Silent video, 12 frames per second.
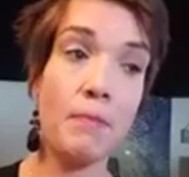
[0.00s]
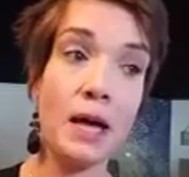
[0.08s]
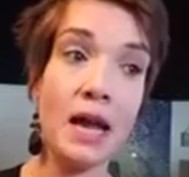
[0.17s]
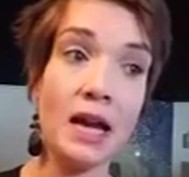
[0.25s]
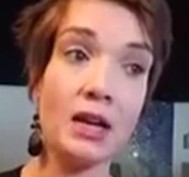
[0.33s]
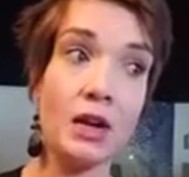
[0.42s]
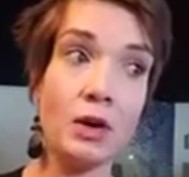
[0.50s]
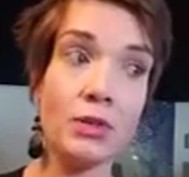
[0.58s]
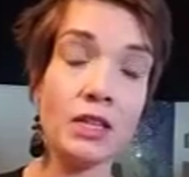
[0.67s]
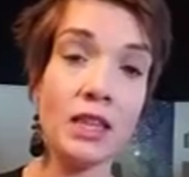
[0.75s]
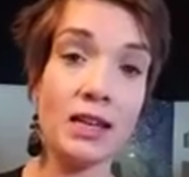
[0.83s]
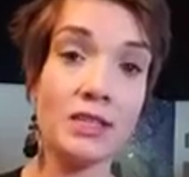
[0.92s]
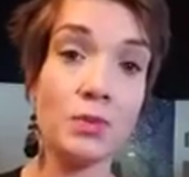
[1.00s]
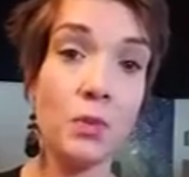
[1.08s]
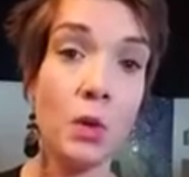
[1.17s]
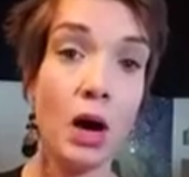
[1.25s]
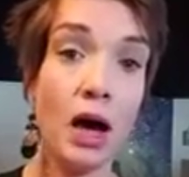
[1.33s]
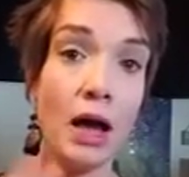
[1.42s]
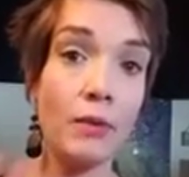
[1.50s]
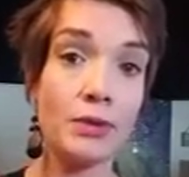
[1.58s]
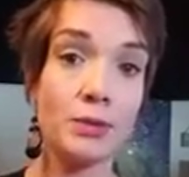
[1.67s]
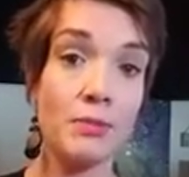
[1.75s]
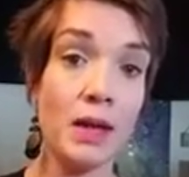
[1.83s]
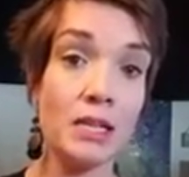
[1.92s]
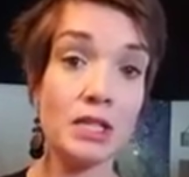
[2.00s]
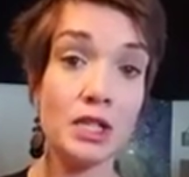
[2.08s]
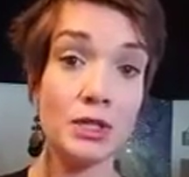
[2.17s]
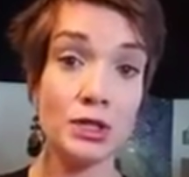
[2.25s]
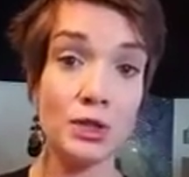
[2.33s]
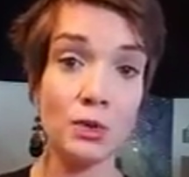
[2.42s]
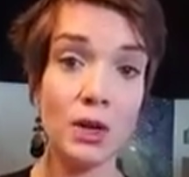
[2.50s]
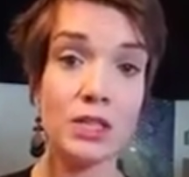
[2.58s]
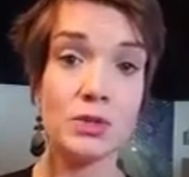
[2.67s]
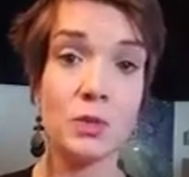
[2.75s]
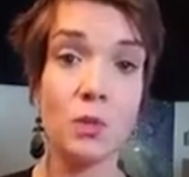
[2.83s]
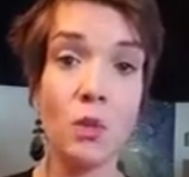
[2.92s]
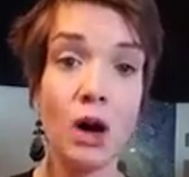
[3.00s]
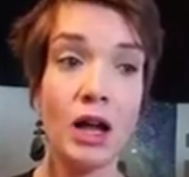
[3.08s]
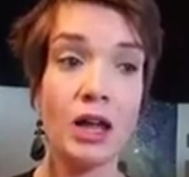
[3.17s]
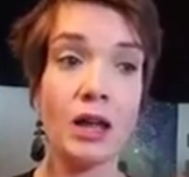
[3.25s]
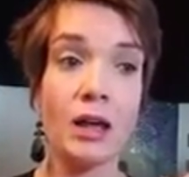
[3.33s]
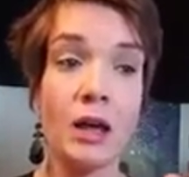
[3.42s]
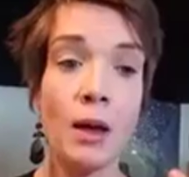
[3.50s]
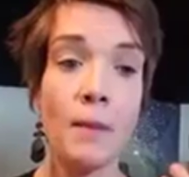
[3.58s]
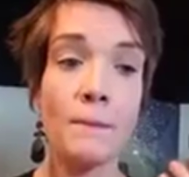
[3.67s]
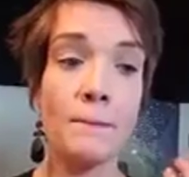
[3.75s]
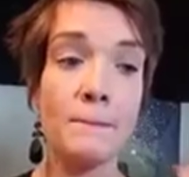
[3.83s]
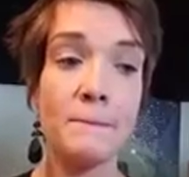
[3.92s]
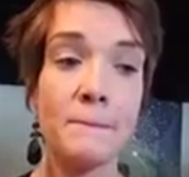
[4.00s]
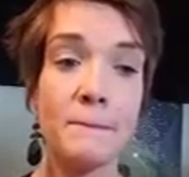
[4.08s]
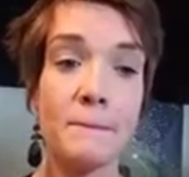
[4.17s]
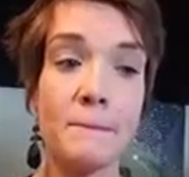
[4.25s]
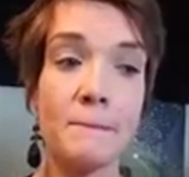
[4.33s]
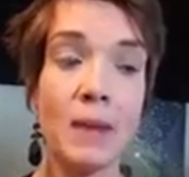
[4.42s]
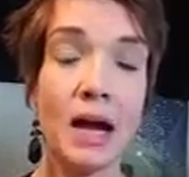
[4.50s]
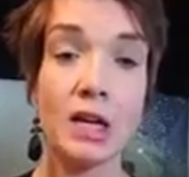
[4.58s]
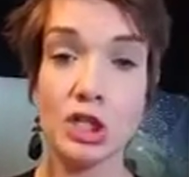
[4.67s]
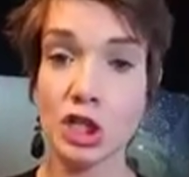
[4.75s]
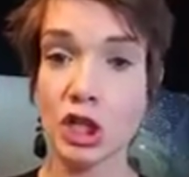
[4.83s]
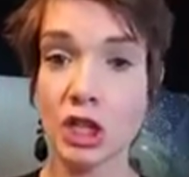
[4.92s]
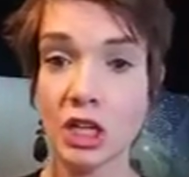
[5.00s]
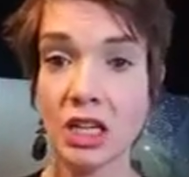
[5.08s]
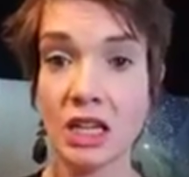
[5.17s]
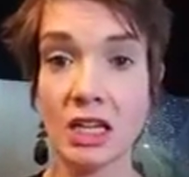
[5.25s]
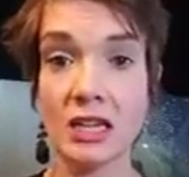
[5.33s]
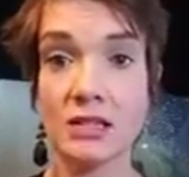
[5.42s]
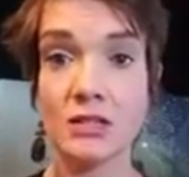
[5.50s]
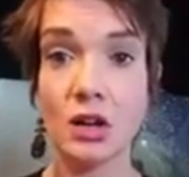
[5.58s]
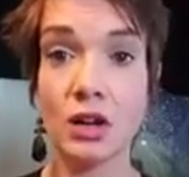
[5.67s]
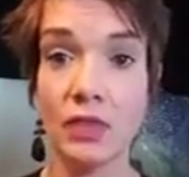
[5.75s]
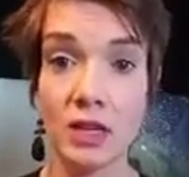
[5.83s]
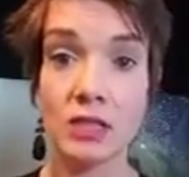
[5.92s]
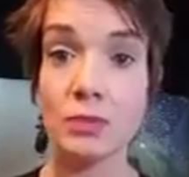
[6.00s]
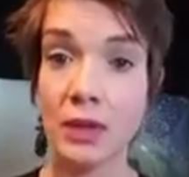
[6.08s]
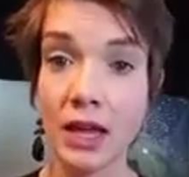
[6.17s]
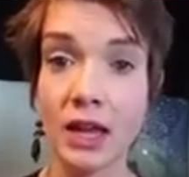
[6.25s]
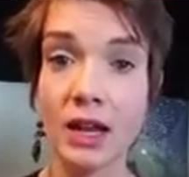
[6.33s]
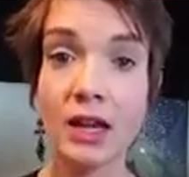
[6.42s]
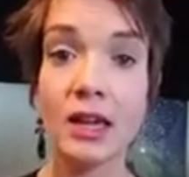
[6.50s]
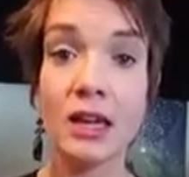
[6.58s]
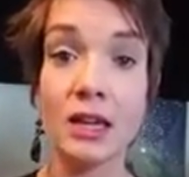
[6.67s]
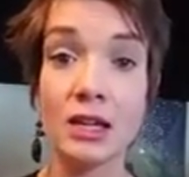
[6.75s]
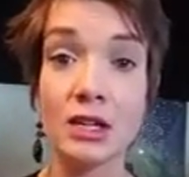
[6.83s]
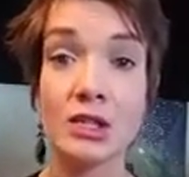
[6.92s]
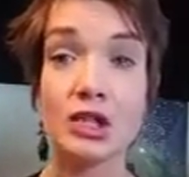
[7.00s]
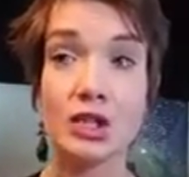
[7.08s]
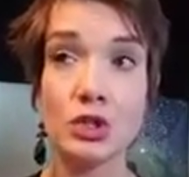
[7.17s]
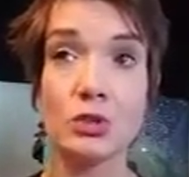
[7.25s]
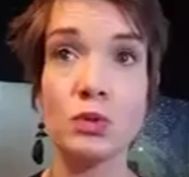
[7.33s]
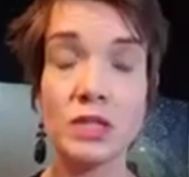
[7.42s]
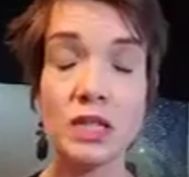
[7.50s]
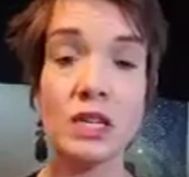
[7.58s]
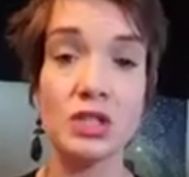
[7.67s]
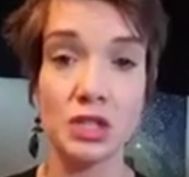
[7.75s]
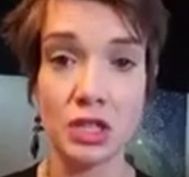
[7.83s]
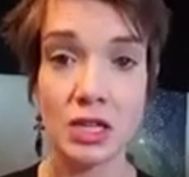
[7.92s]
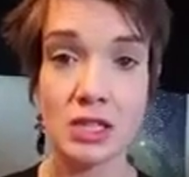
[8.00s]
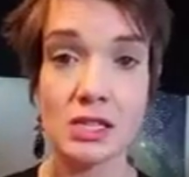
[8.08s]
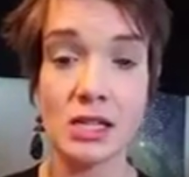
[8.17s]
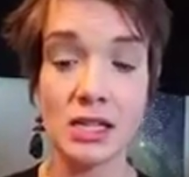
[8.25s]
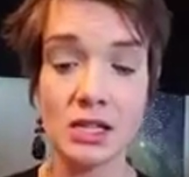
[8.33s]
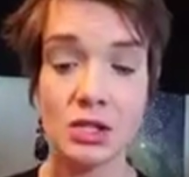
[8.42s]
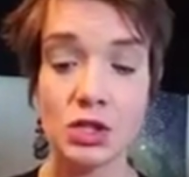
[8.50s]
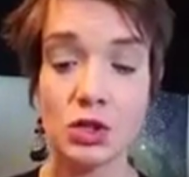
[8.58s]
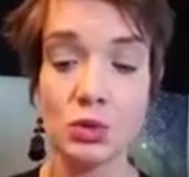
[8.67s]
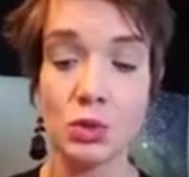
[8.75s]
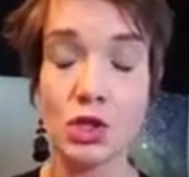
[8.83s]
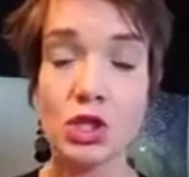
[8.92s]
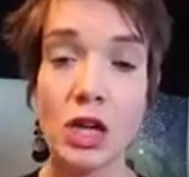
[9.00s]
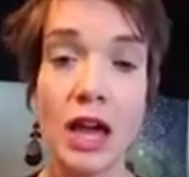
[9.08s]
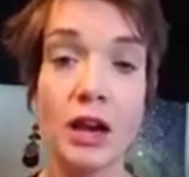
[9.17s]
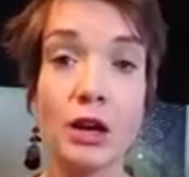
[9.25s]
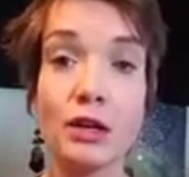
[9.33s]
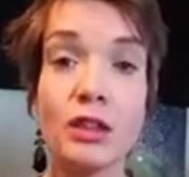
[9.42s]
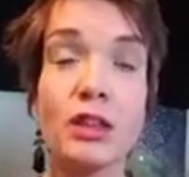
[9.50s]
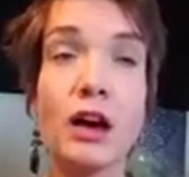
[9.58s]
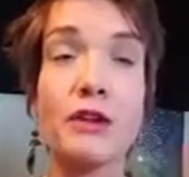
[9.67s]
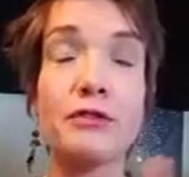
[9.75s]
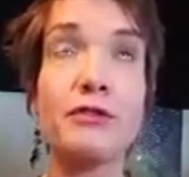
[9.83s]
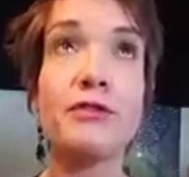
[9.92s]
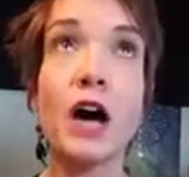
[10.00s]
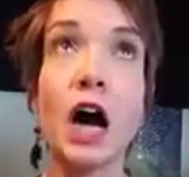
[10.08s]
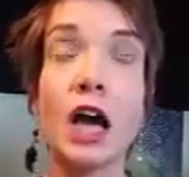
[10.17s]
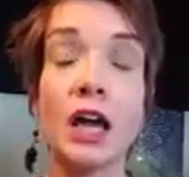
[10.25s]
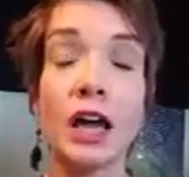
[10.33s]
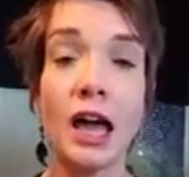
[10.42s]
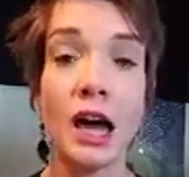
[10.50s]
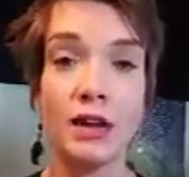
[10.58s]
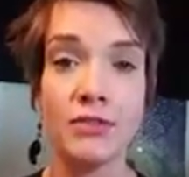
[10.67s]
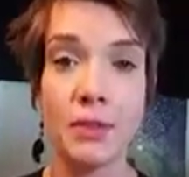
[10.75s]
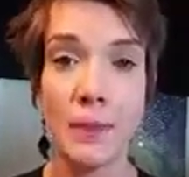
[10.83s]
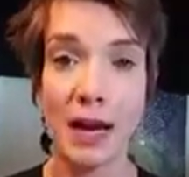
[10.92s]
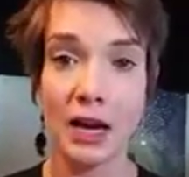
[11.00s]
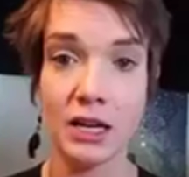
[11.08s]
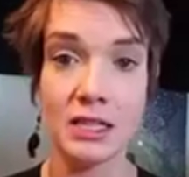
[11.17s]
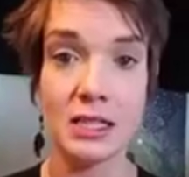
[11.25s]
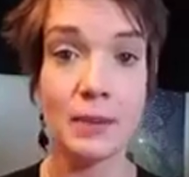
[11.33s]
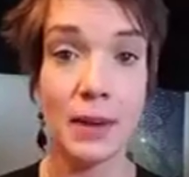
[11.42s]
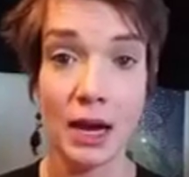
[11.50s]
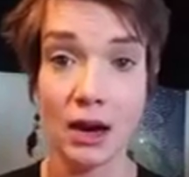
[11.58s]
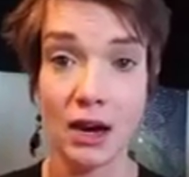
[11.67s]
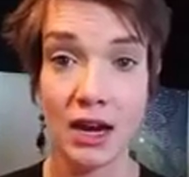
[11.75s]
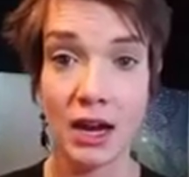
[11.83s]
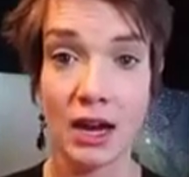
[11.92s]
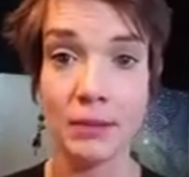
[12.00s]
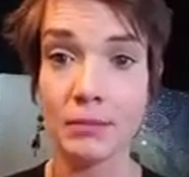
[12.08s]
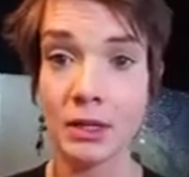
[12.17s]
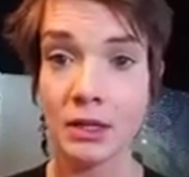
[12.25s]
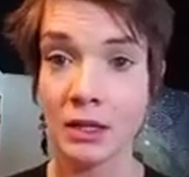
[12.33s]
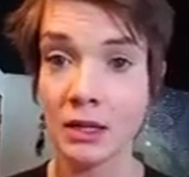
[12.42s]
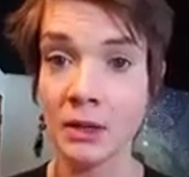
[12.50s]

But I know that that's what I was meant to do. It's what my journey is on this planet, is to teach this, is to shatter the fuck out of the parenting paradigm,